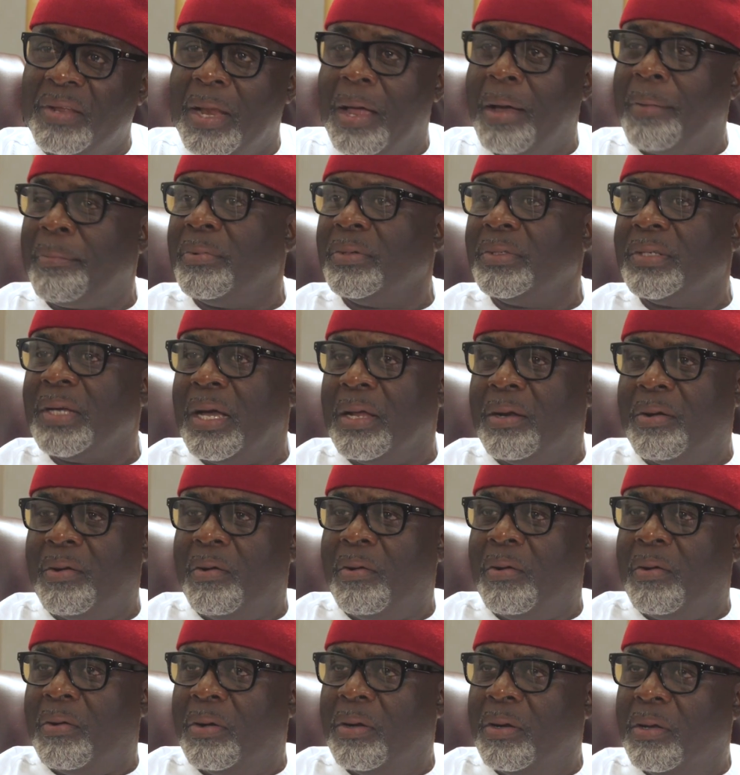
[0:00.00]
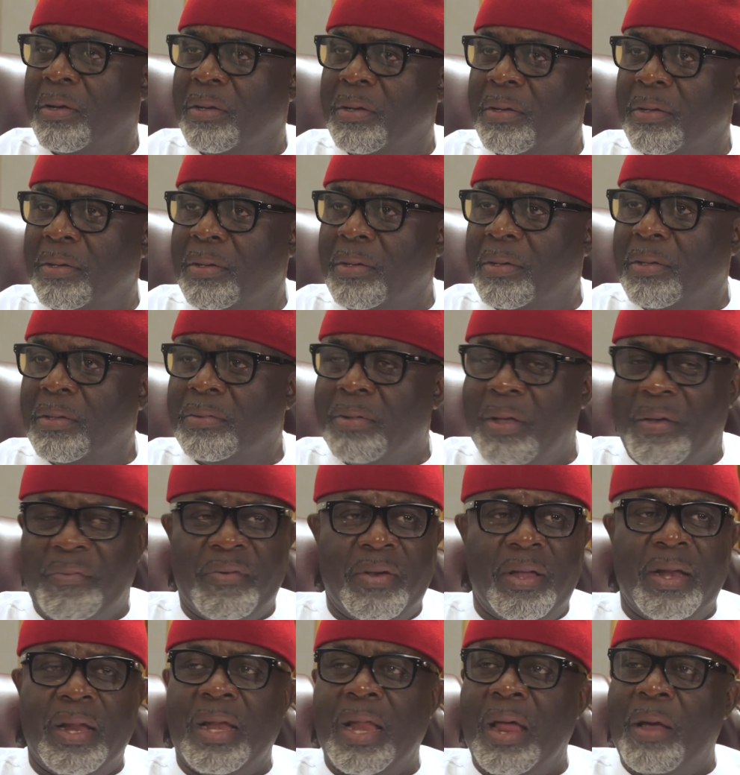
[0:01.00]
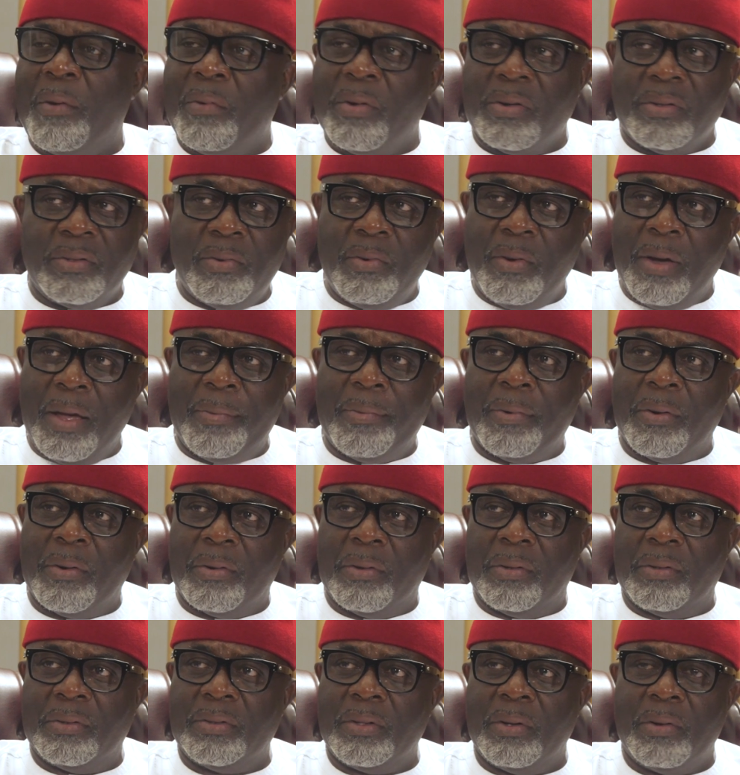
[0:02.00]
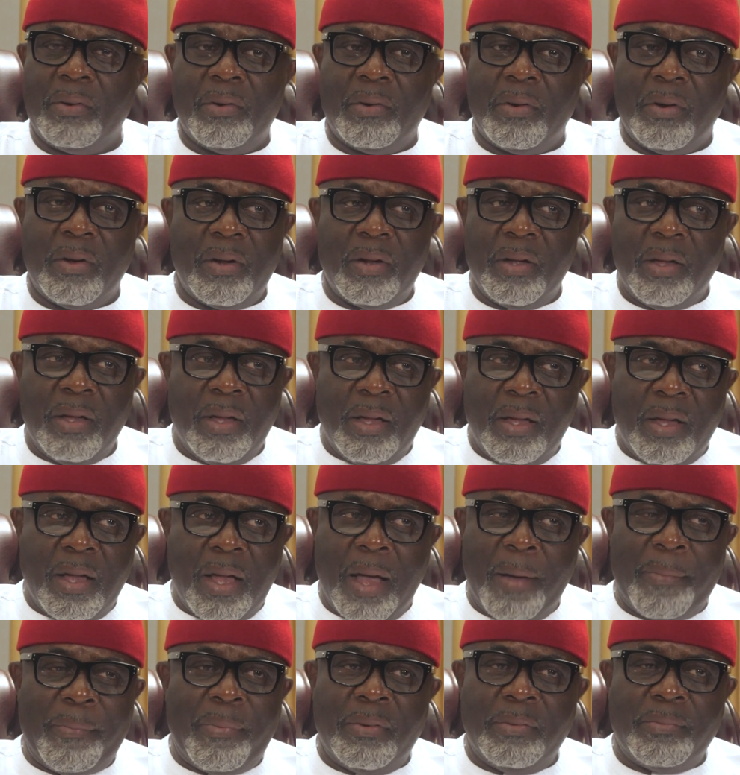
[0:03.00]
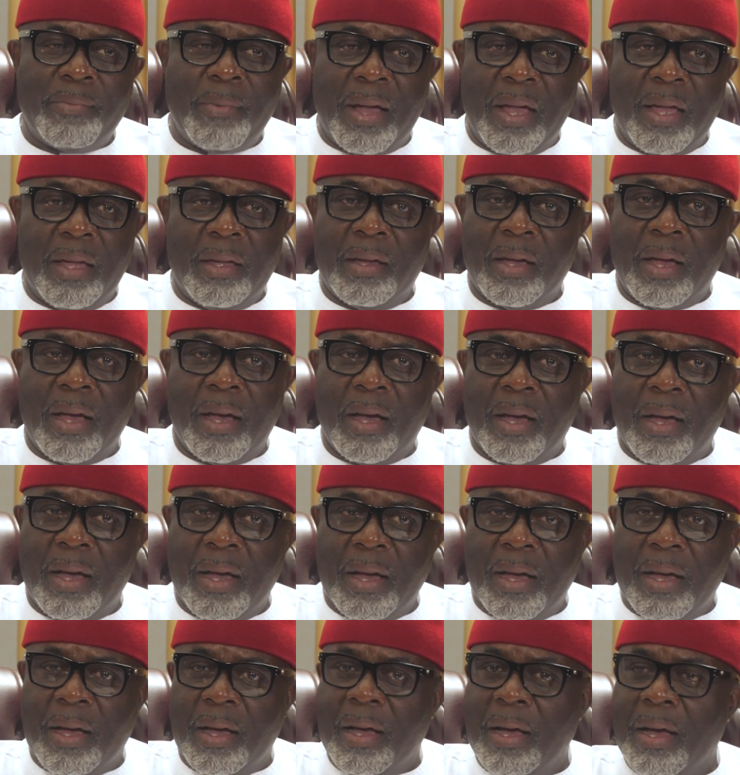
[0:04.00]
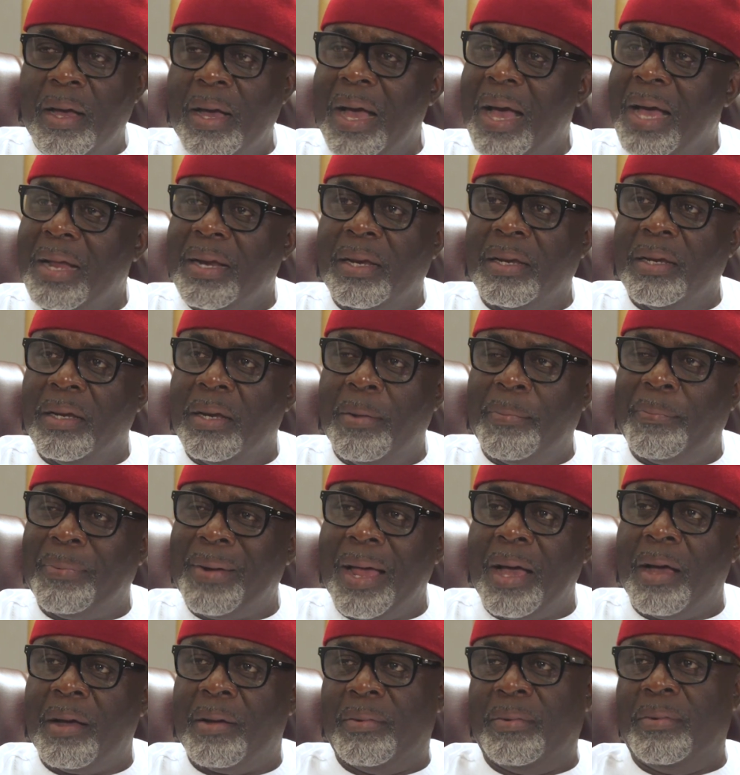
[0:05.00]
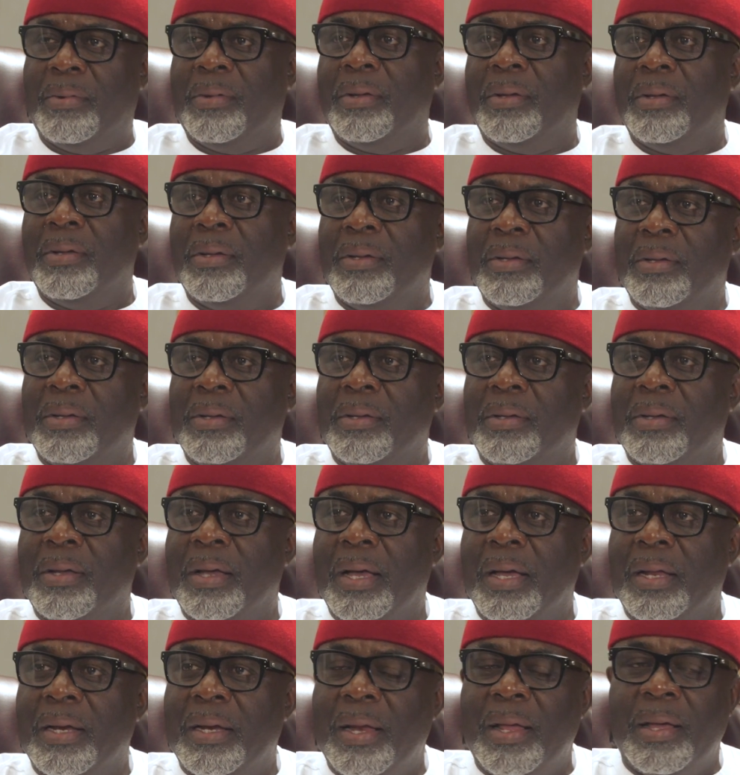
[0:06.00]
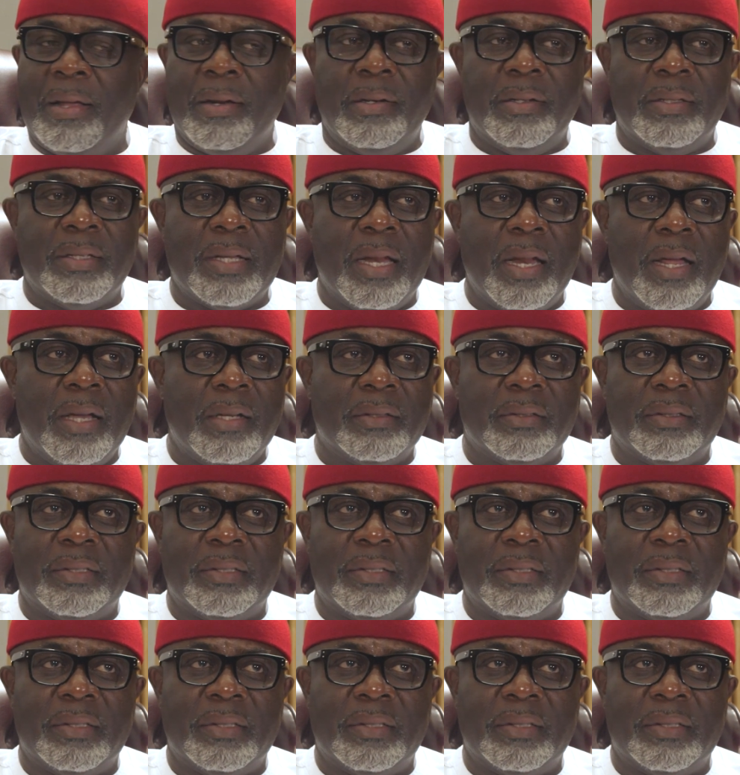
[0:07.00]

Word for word: in Abuja. I, oh, I found out I was doable. So I put my uh, uh, uh hand in the plow and then started